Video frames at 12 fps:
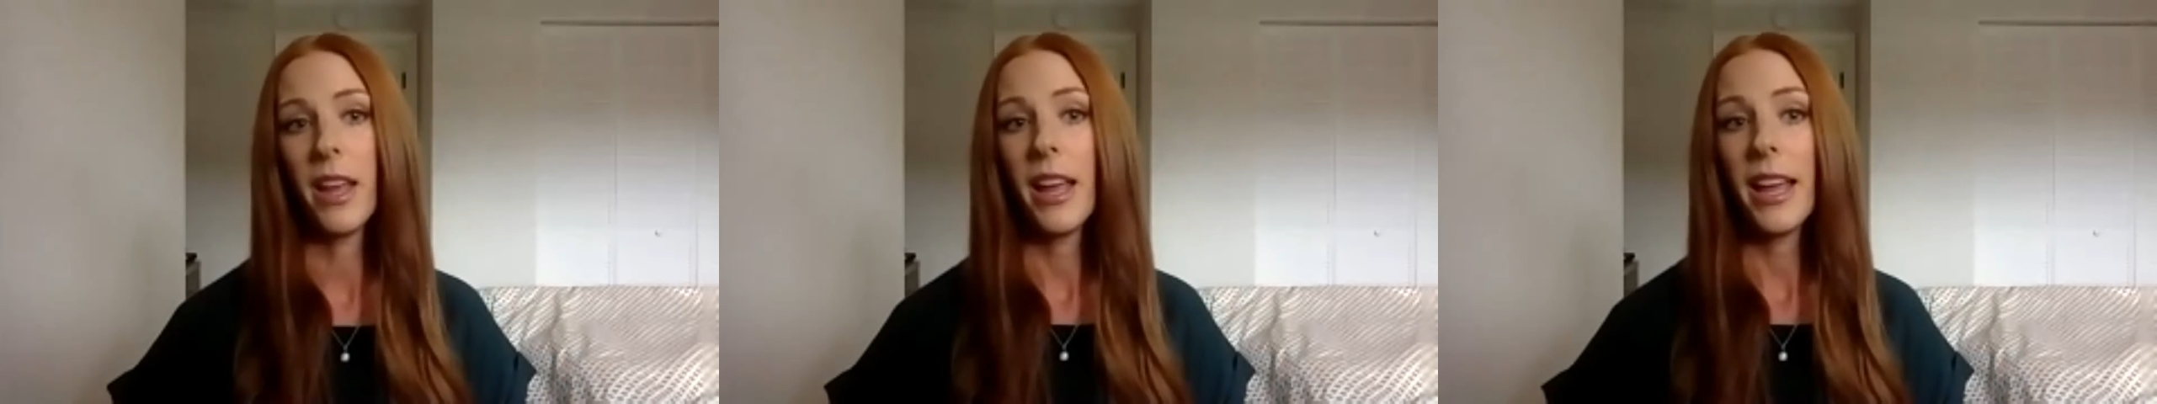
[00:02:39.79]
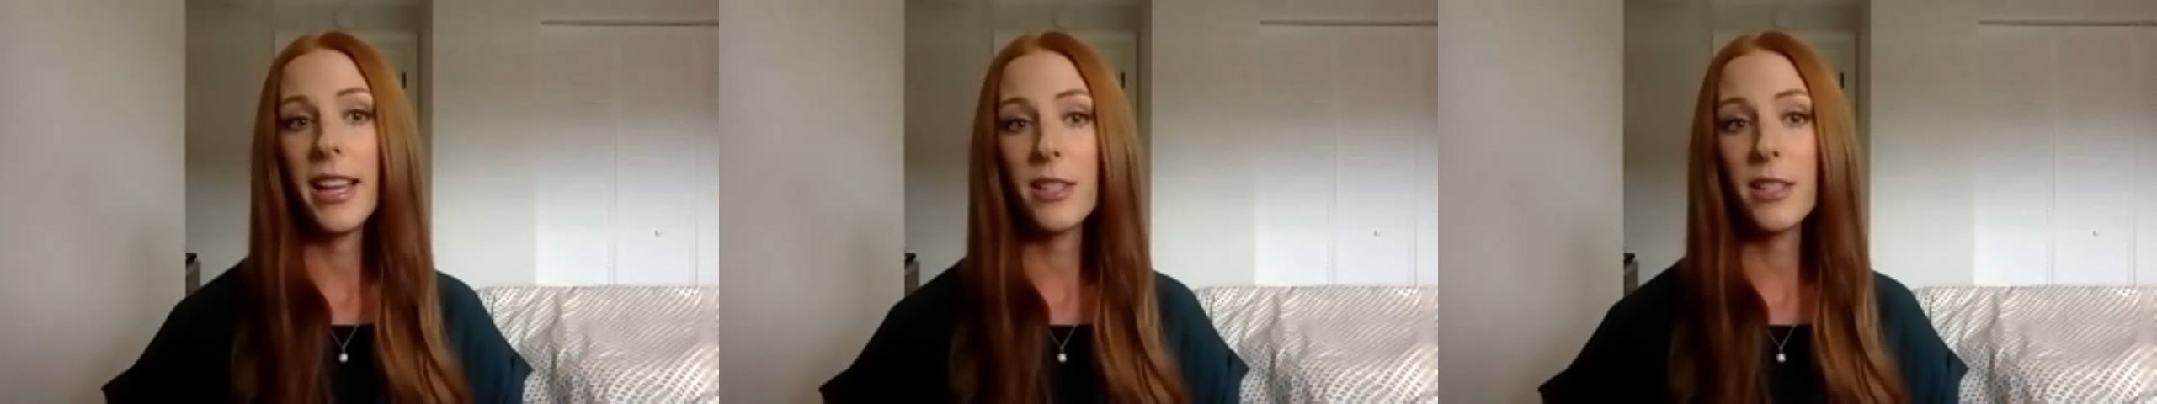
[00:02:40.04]

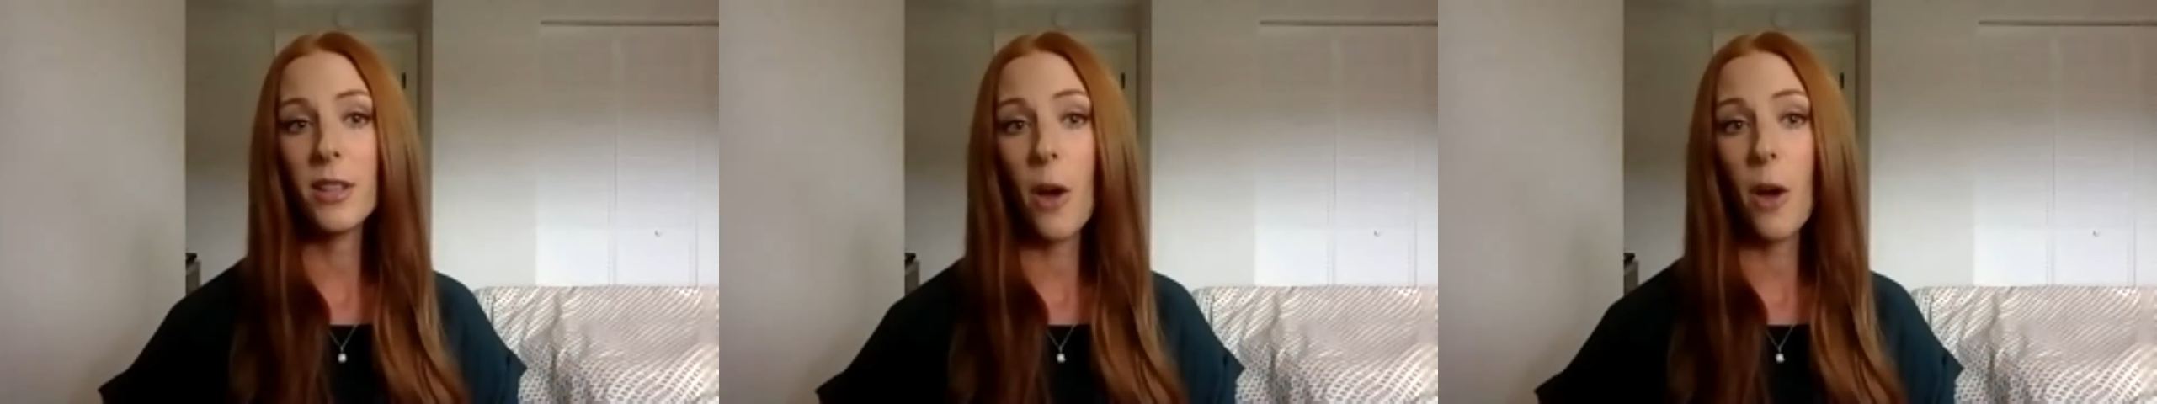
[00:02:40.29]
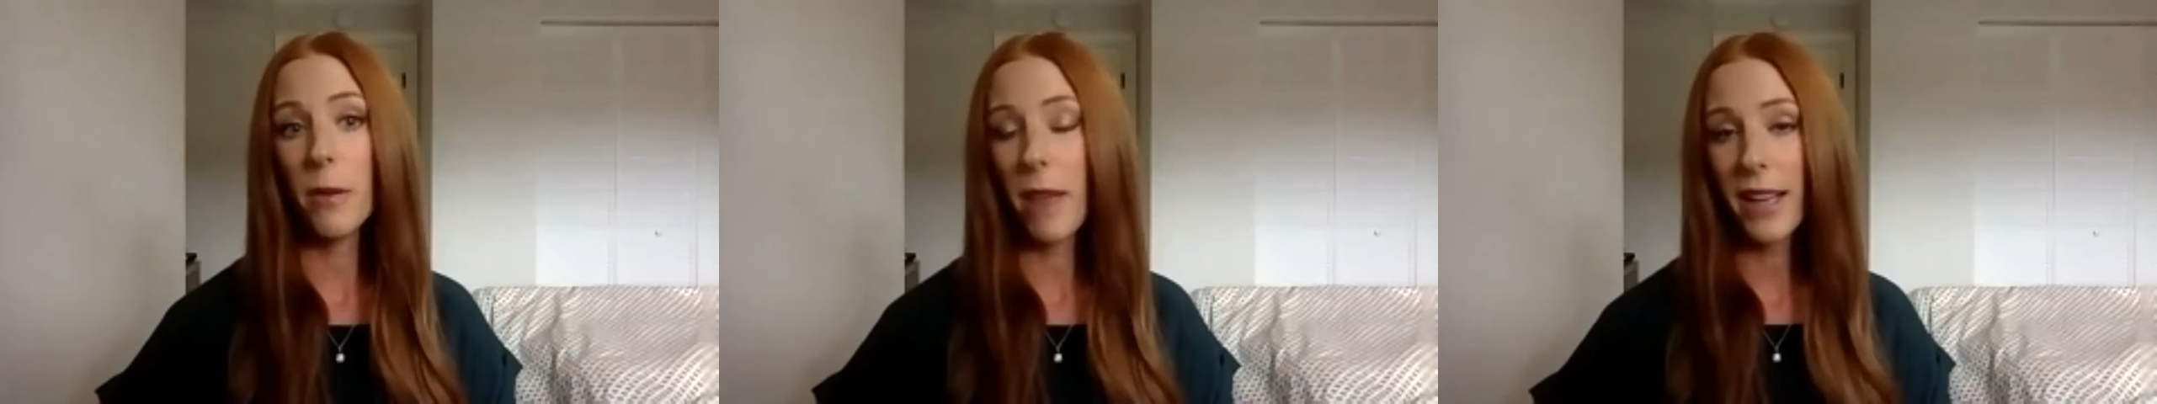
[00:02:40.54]
is
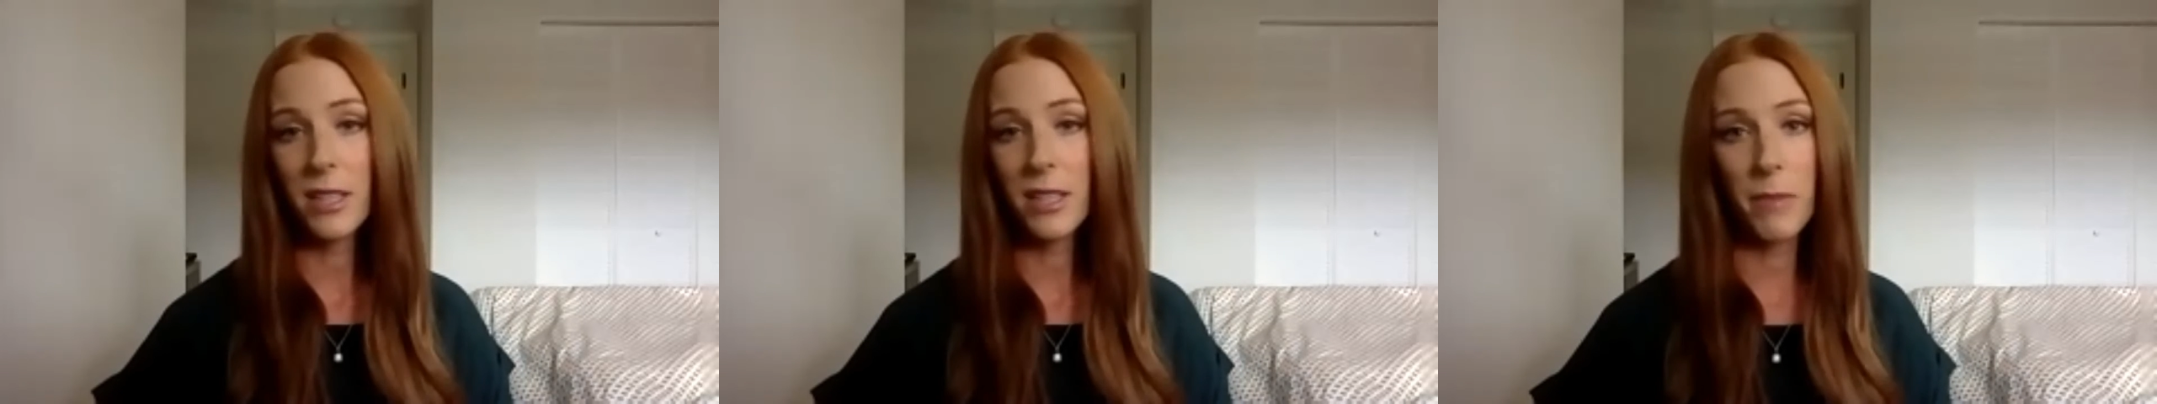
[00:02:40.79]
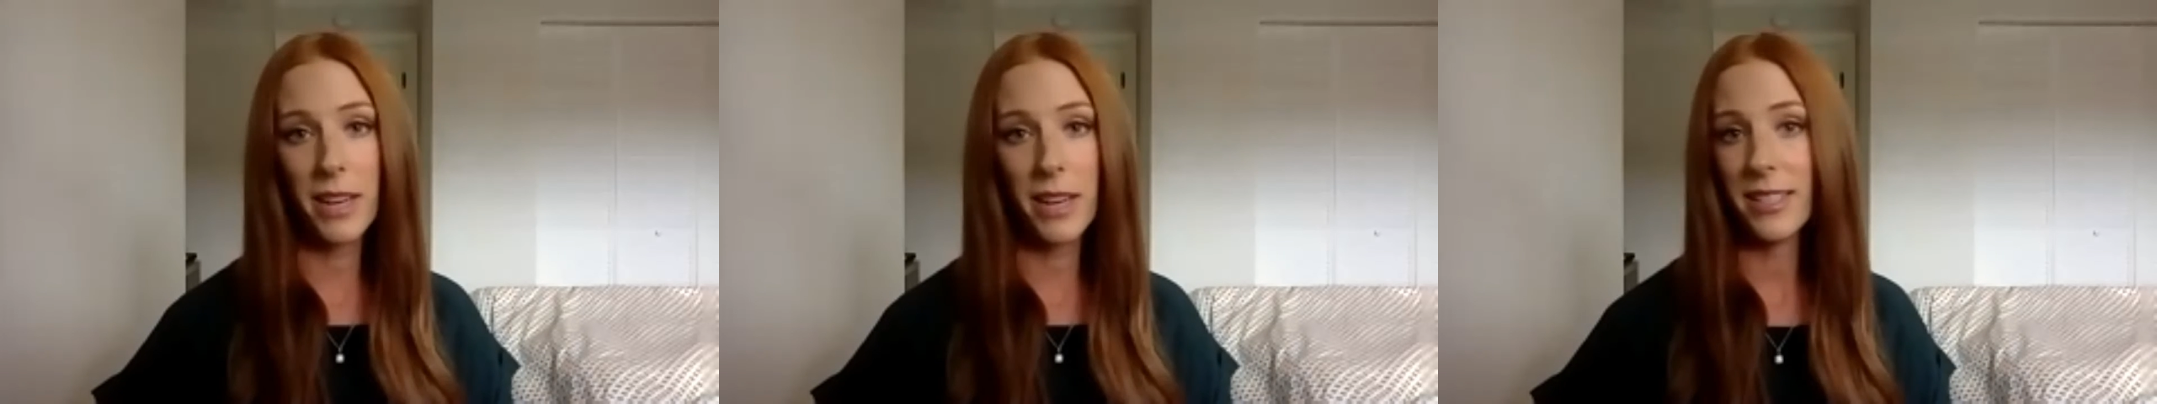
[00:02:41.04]
going back to
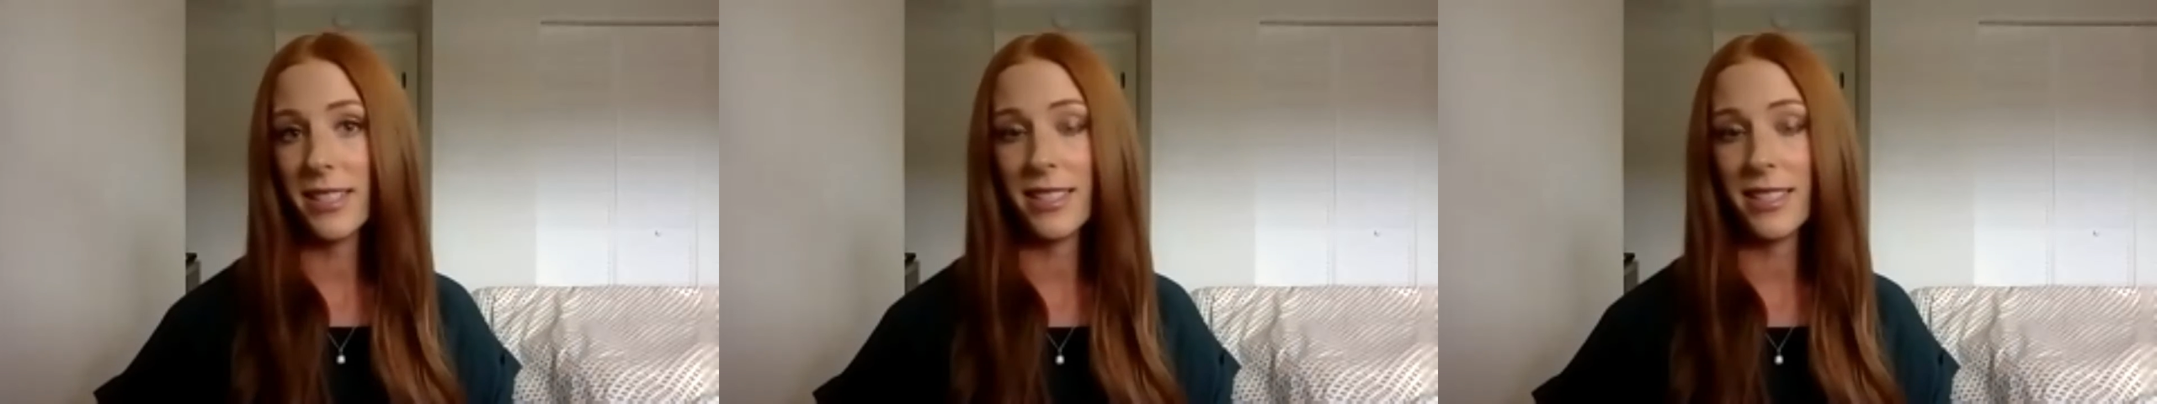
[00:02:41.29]
basics.